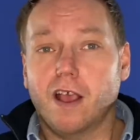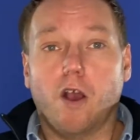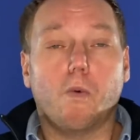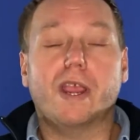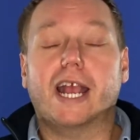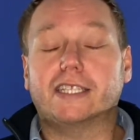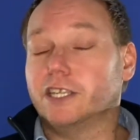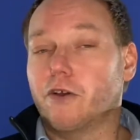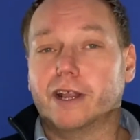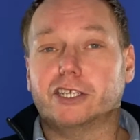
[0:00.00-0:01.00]
We got to
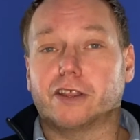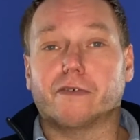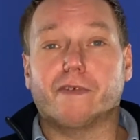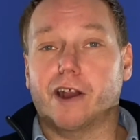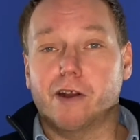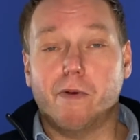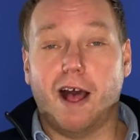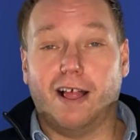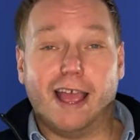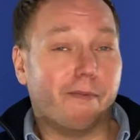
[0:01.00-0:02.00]
know each other very
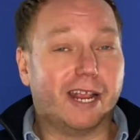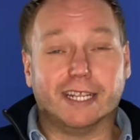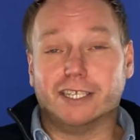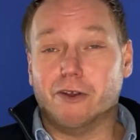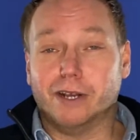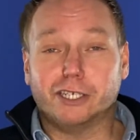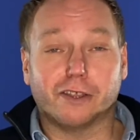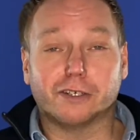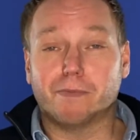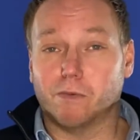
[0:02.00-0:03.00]
well and we got to know each
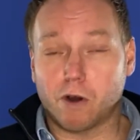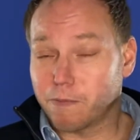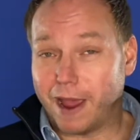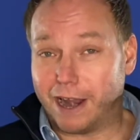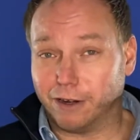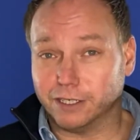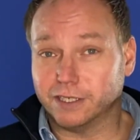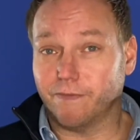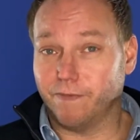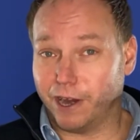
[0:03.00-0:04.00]
other's work patterns
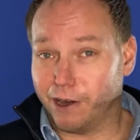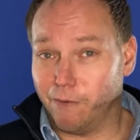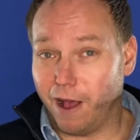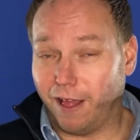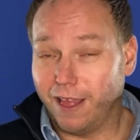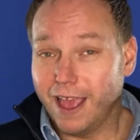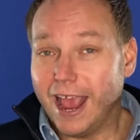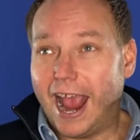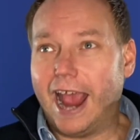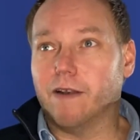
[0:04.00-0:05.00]
very well.
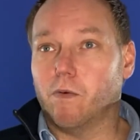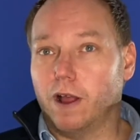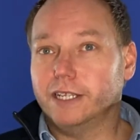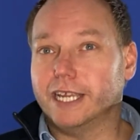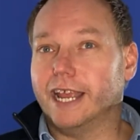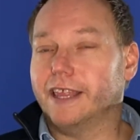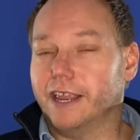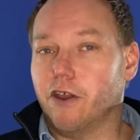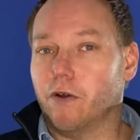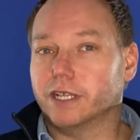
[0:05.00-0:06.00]
And one day they
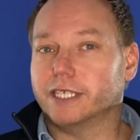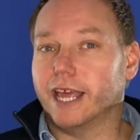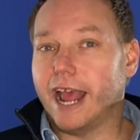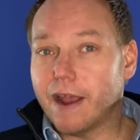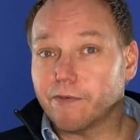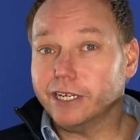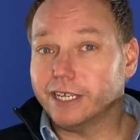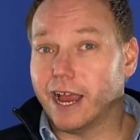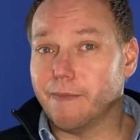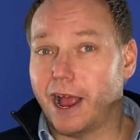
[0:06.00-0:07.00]
noticed that every
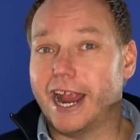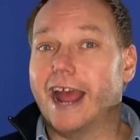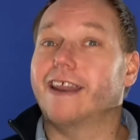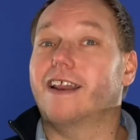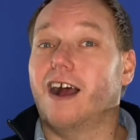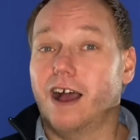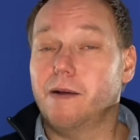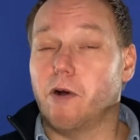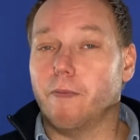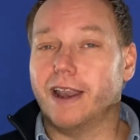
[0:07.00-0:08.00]
time I had an aha
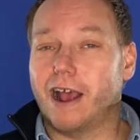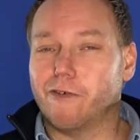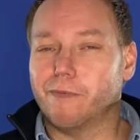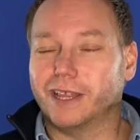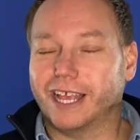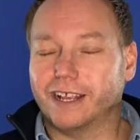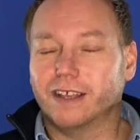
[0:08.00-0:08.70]
moment, I would be like,